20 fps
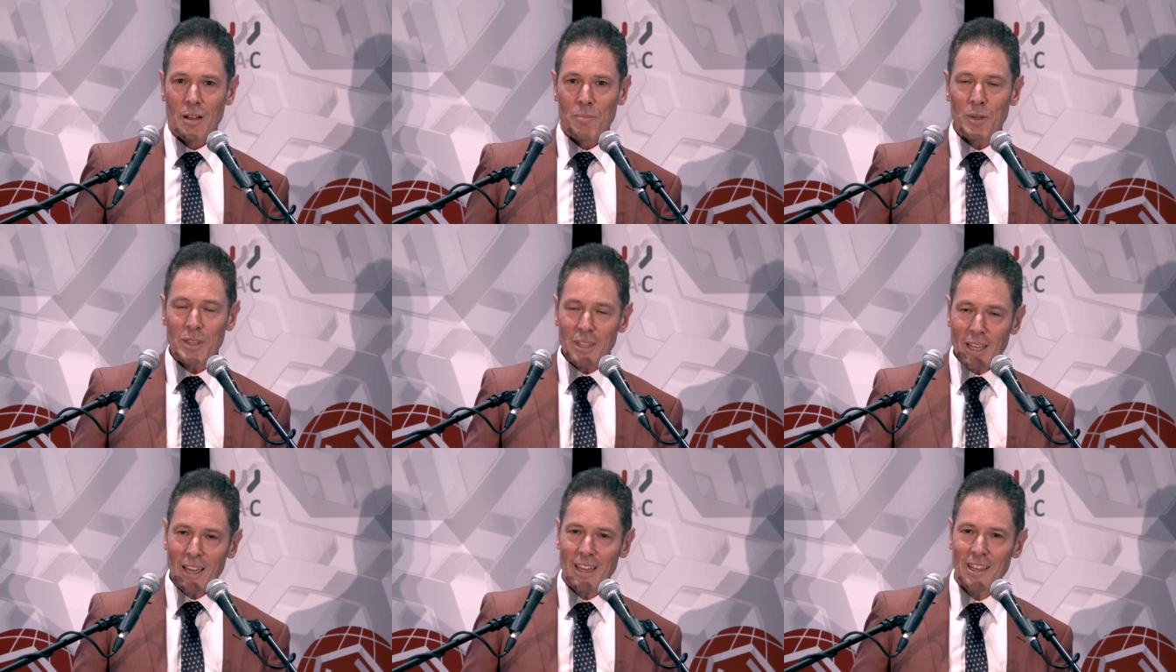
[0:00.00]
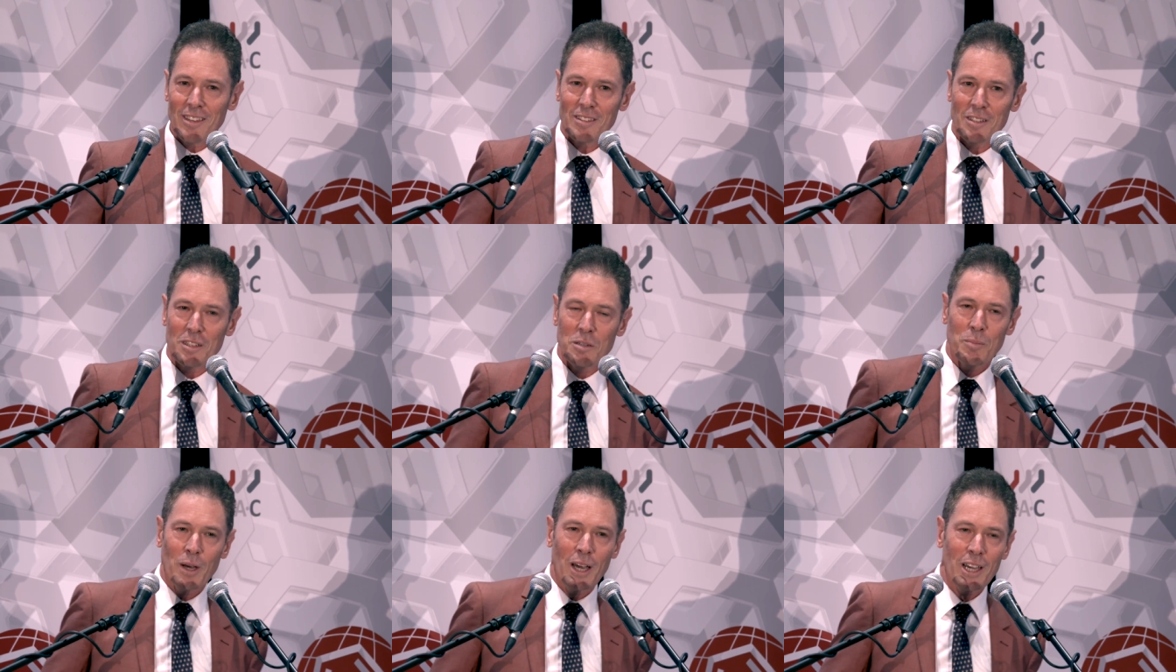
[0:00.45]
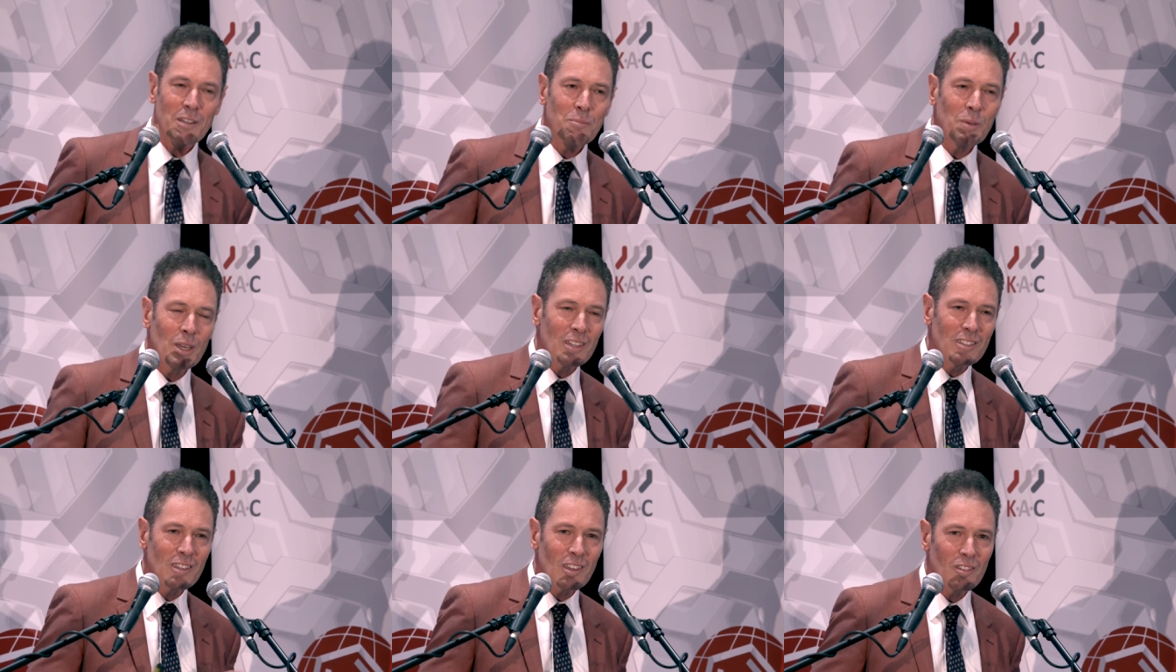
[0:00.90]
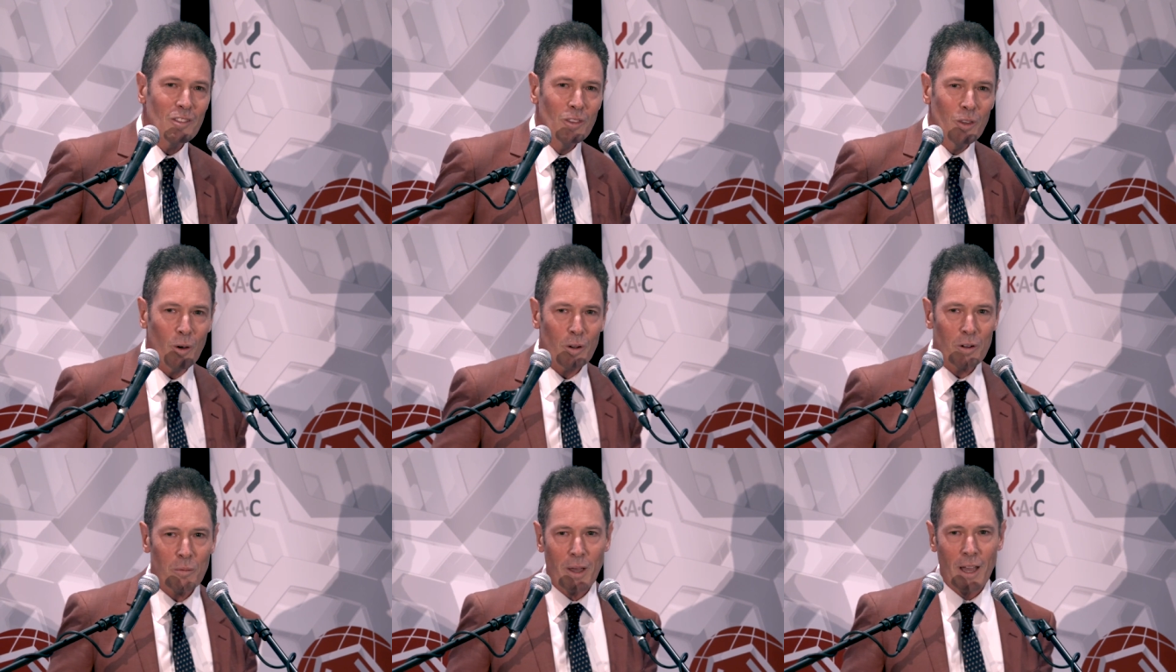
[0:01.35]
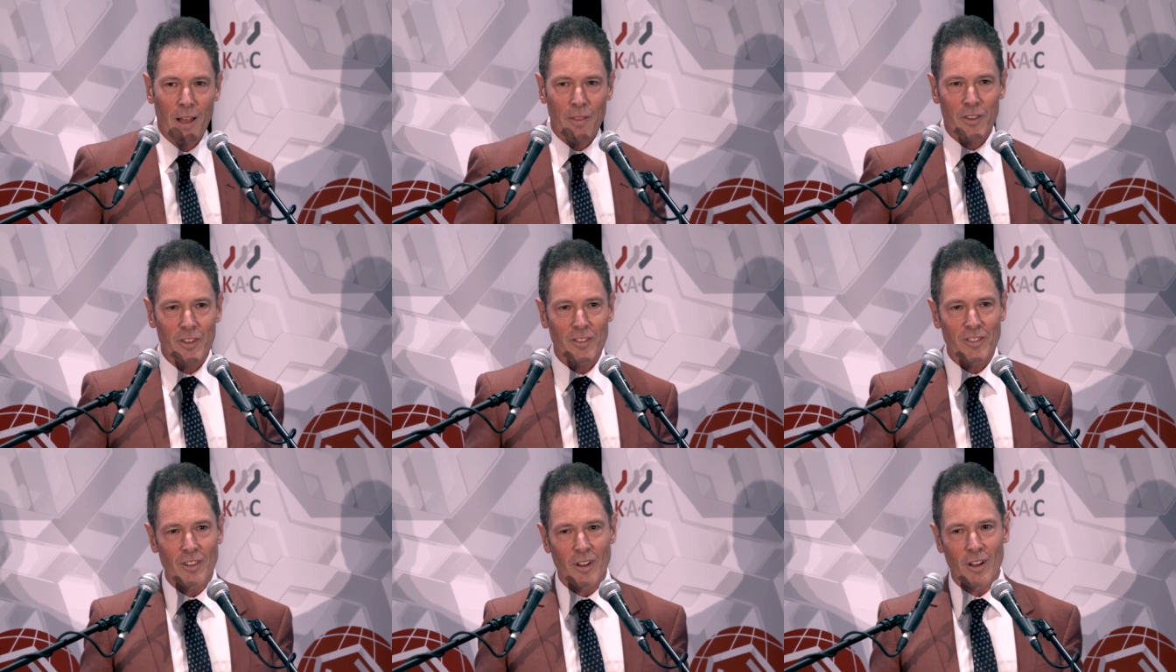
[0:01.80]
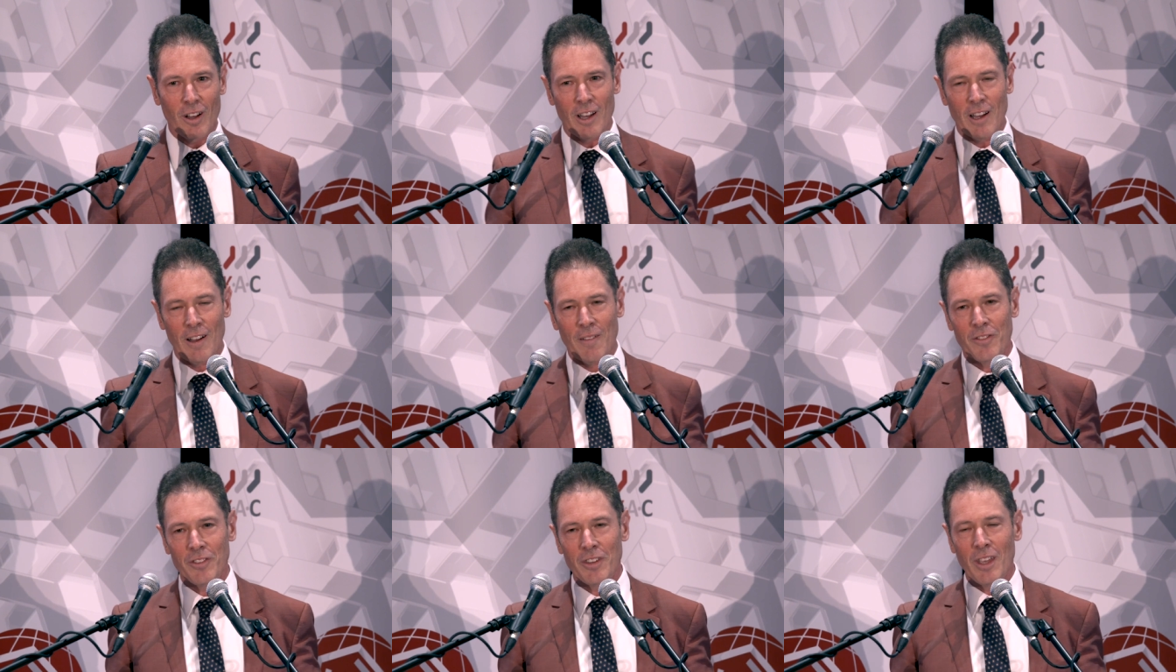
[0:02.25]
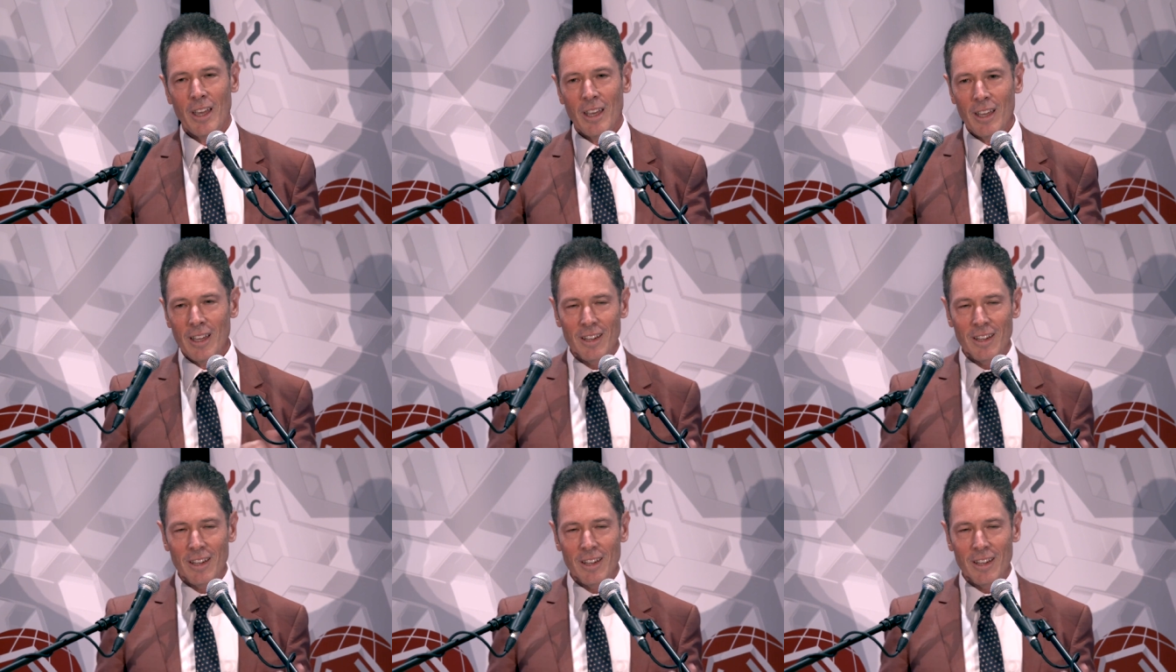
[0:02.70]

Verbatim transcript: But there is a debate because it's not about the science.